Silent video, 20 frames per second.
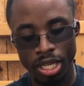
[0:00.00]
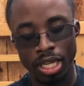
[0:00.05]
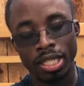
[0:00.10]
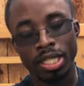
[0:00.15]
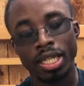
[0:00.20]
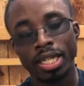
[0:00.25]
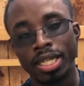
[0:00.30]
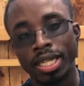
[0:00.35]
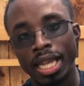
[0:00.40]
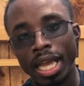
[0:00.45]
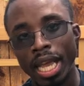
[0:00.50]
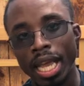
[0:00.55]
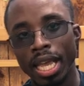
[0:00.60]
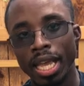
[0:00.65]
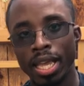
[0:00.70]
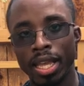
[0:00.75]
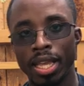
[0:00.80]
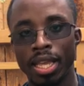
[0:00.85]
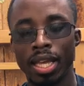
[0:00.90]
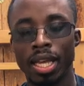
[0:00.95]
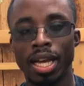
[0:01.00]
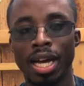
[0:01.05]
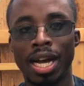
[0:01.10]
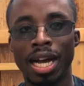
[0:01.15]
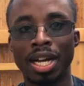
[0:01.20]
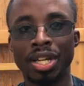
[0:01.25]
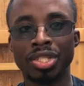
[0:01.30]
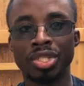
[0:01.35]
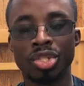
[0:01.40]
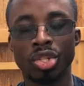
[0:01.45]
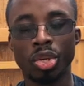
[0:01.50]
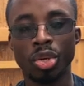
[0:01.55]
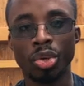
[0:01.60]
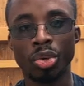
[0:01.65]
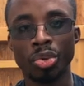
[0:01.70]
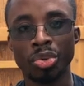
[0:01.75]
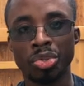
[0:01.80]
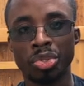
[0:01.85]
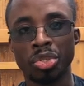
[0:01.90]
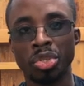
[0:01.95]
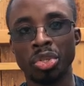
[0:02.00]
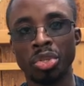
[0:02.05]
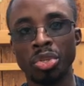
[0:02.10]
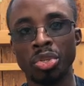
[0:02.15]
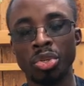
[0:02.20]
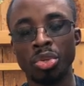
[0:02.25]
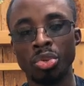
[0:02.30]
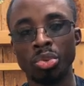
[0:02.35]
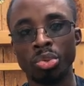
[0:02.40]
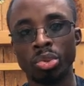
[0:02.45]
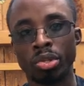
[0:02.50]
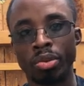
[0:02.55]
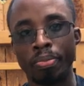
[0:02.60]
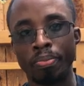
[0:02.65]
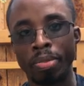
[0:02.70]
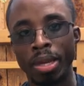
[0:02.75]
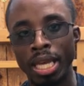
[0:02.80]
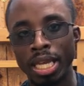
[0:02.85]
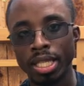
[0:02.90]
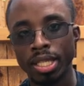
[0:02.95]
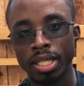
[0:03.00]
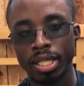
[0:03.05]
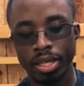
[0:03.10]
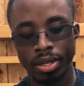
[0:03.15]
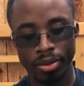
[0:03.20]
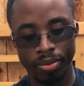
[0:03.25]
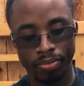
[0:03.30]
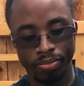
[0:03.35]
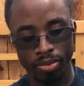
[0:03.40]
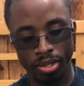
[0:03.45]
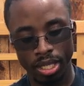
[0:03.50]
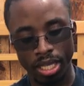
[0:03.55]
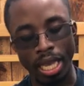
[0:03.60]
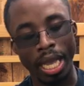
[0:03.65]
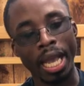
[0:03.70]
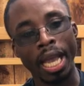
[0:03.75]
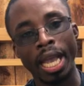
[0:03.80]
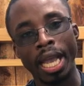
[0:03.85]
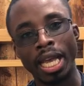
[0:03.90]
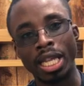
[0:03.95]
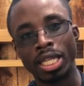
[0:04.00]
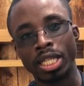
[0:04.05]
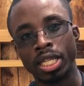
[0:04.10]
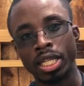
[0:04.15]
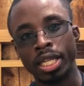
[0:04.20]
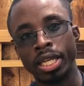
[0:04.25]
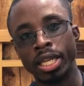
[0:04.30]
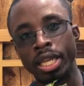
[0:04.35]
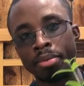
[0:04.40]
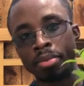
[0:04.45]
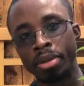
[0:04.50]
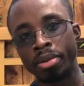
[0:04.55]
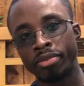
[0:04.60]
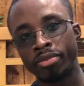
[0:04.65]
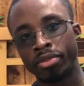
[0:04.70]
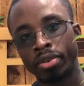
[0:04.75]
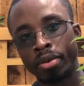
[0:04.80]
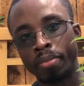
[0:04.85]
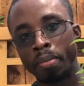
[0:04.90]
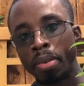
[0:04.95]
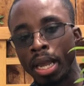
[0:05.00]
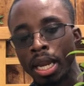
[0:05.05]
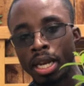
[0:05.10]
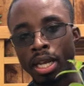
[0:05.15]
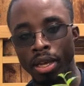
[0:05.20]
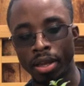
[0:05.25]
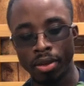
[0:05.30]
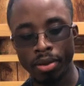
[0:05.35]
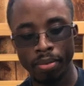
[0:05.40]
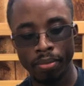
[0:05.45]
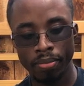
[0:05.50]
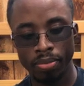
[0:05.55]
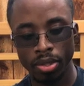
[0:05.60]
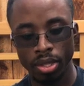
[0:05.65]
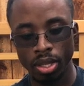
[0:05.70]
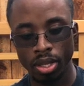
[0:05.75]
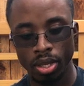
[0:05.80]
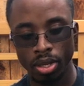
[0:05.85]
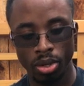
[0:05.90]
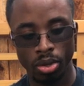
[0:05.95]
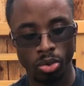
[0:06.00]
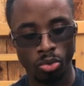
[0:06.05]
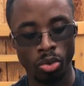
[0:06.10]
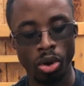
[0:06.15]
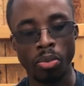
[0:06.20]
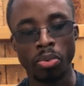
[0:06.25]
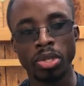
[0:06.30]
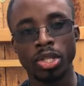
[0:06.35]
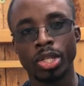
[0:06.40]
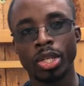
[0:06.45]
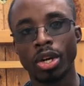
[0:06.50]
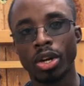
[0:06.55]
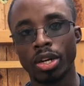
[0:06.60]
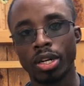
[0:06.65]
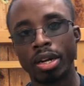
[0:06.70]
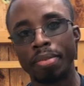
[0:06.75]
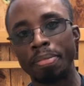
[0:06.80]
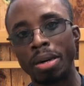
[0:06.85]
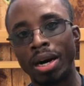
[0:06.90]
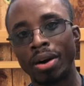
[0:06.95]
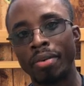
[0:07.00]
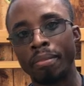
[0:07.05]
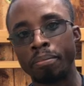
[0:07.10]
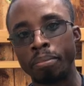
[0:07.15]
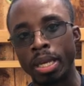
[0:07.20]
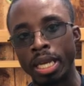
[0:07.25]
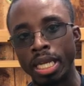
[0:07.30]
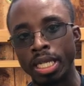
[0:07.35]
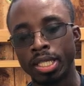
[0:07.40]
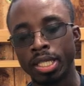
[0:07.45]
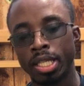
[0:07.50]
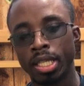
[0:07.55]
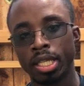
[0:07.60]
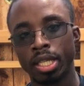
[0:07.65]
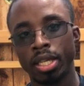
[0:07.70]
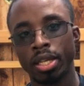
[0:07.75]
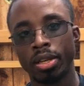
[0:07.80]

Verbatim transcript: Today, I chose to use mint and lemon verbena. When we talk about mint,